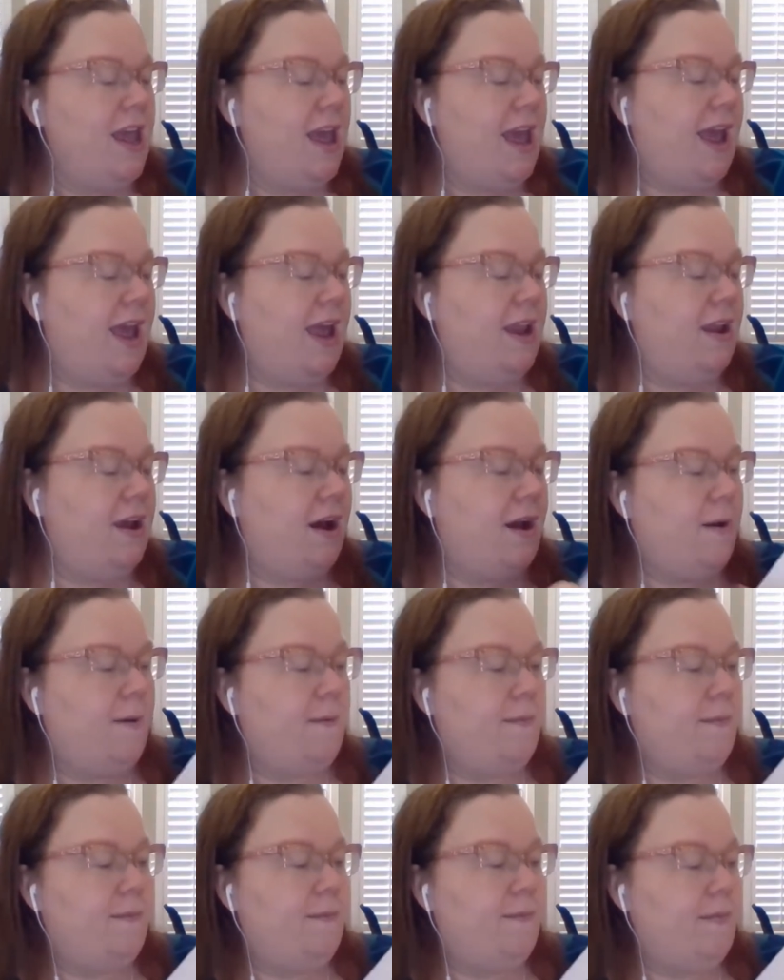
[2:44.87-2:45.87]

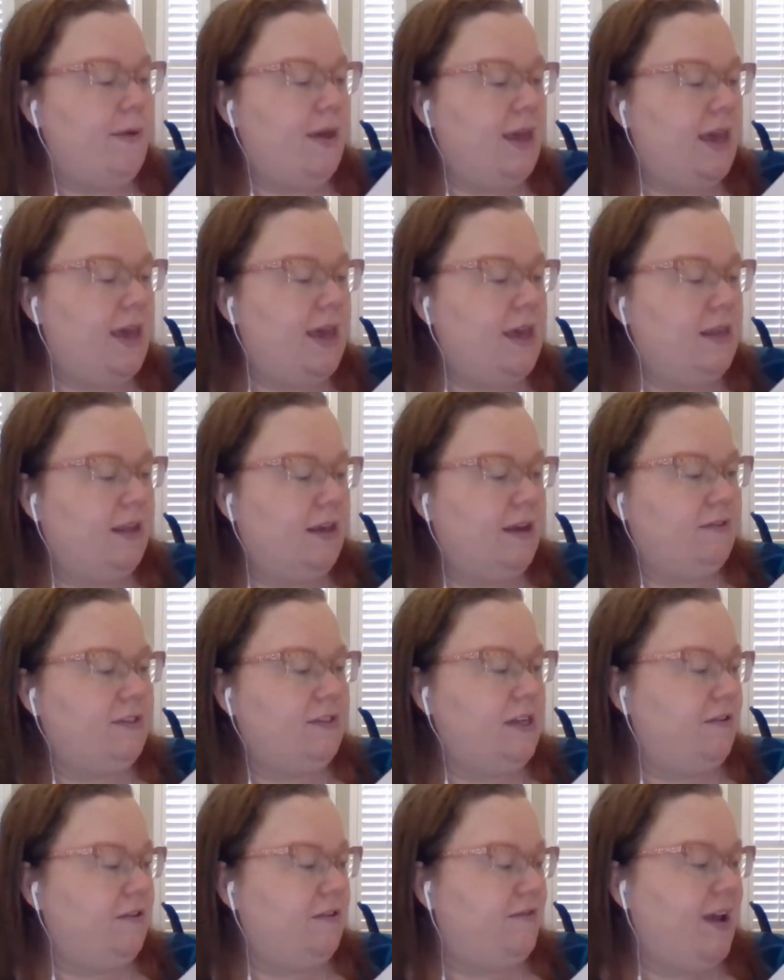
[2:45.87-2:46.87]
And he lives
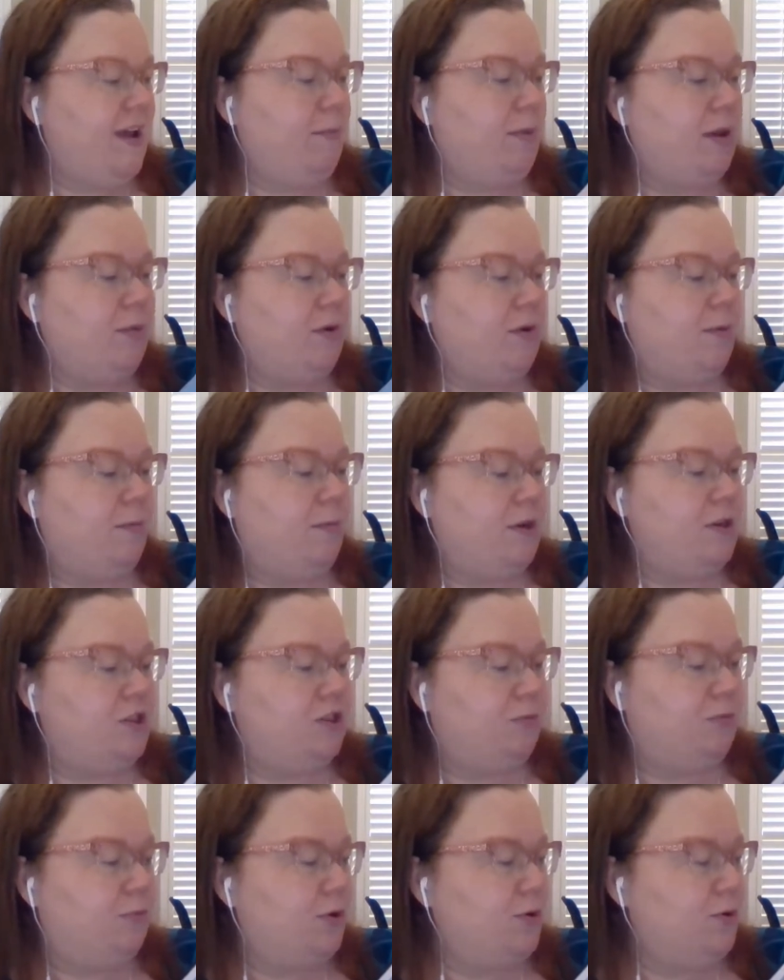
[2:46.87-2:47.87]
in a family with a bunch
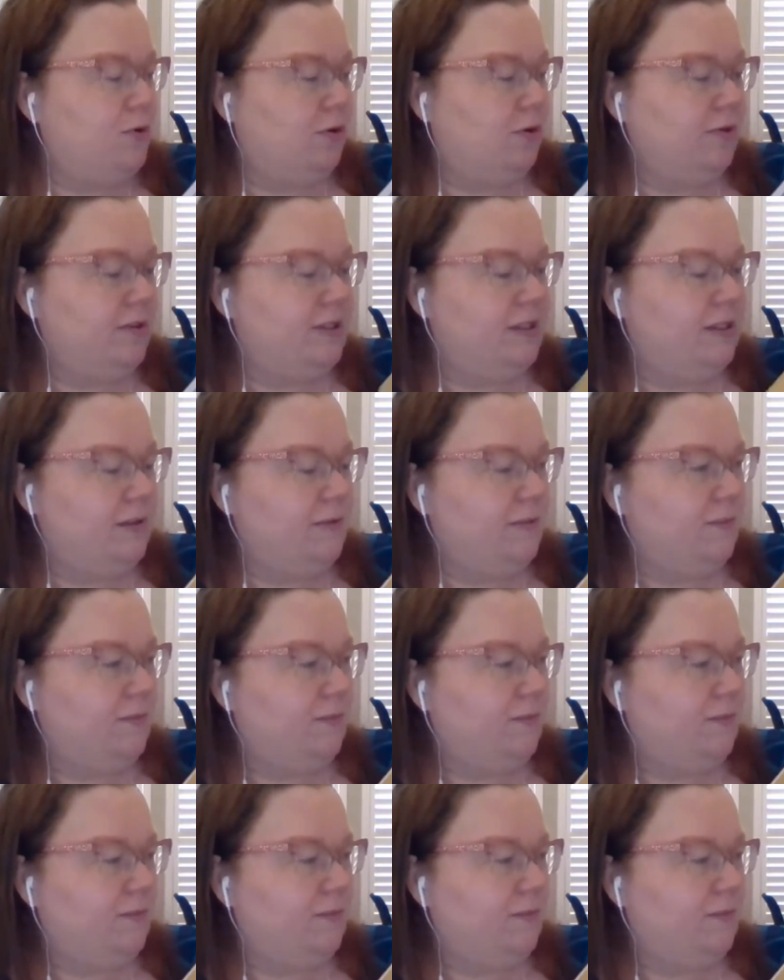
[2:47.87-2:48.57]
of poodles.